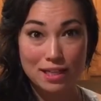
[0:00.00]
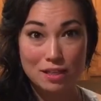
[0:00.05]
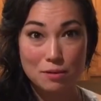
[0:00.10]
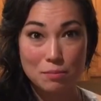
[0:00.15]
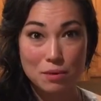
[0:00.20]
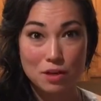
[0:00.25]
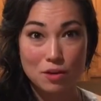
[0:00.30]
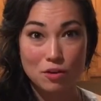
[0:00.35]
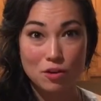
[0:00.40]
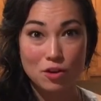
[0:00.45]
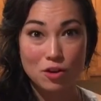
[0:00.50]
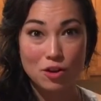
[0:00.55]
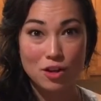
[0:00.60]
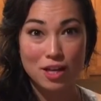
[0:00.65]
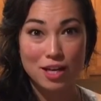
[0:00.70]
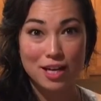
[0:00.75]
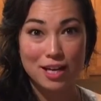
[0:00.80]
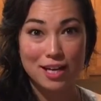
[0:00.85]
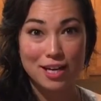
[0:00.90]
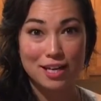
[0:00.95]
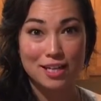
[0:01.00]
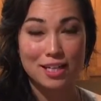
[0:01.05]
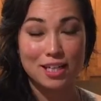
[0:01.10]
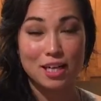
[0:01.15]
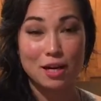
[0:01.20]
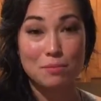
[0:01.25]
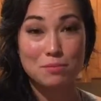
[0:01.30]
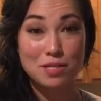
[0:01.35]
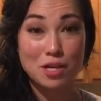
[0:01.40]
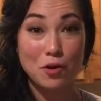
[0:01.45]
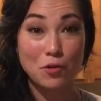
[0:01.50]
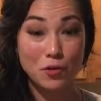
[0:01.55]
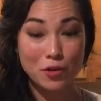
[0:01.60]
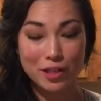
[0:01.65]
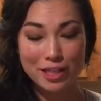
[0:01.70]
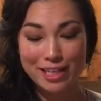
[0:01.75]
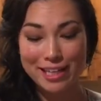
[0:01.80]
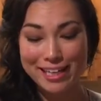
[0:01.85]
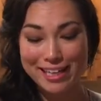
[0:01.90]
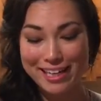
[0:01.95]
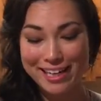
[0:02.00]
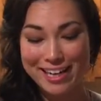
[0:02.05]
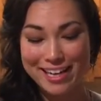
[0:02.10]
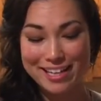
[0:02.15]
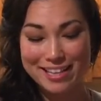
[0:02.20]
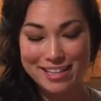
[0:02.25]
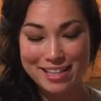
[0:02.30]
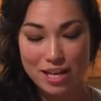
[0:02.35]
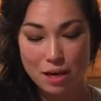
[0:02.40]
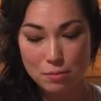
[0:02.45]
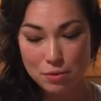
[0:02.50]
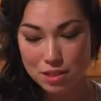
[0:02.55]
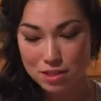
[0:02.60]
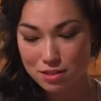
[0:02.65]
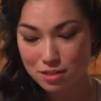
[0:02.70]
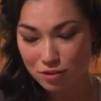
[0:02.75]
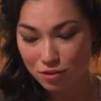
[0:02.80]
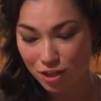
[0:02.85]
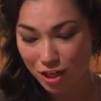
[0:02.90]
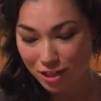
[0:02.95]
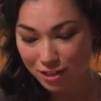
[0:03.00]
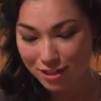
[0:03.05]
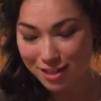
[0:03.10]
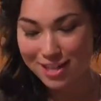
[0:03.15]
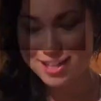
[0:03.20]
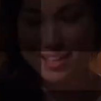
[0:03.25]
in the middle and it comes out clean and that means they're done